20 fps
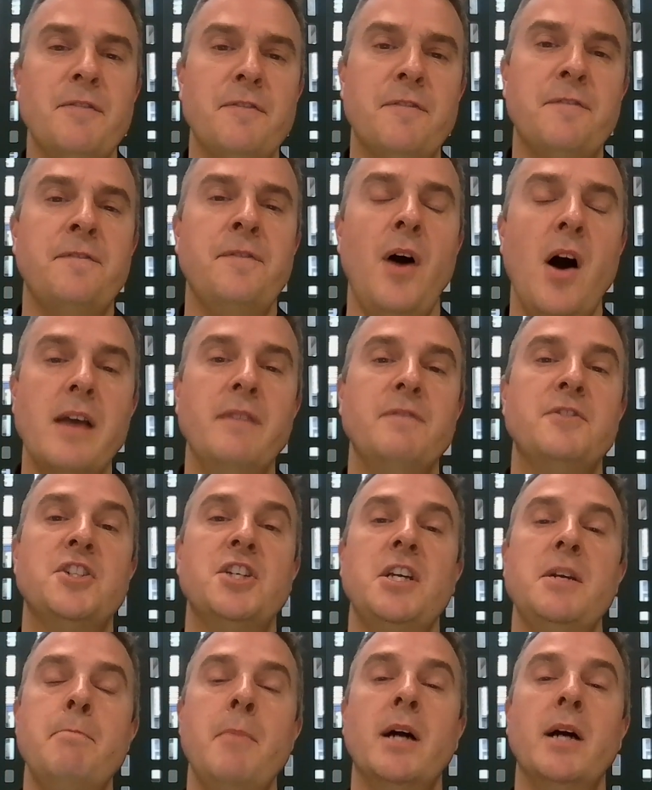
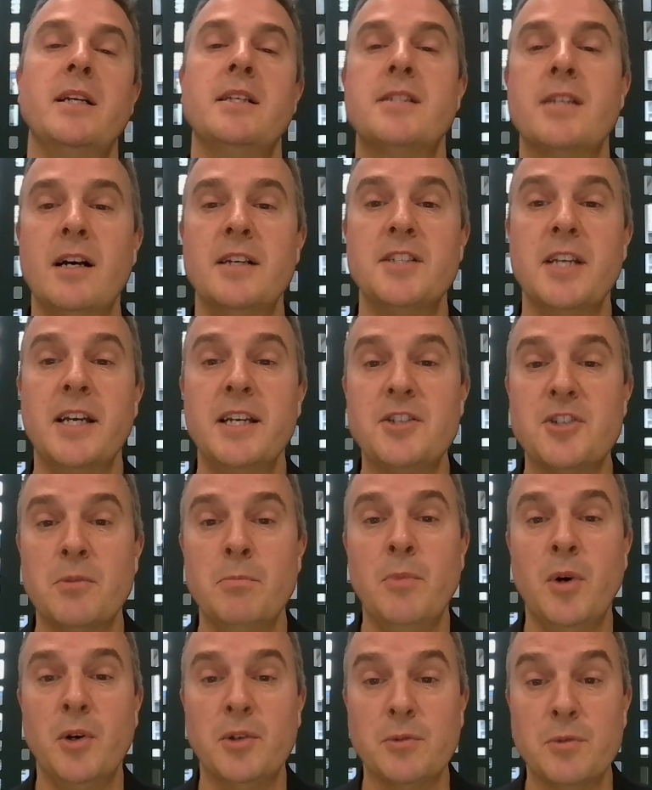5G monetization
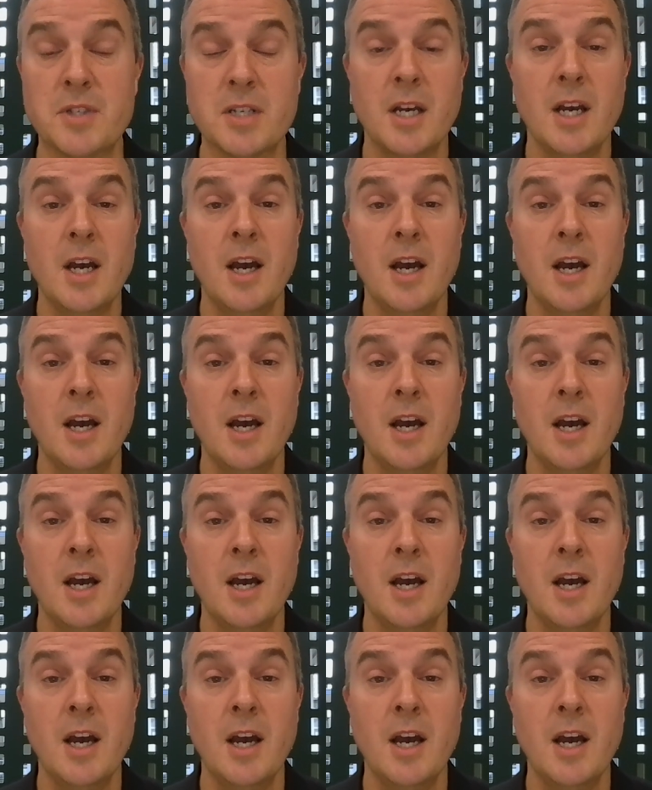models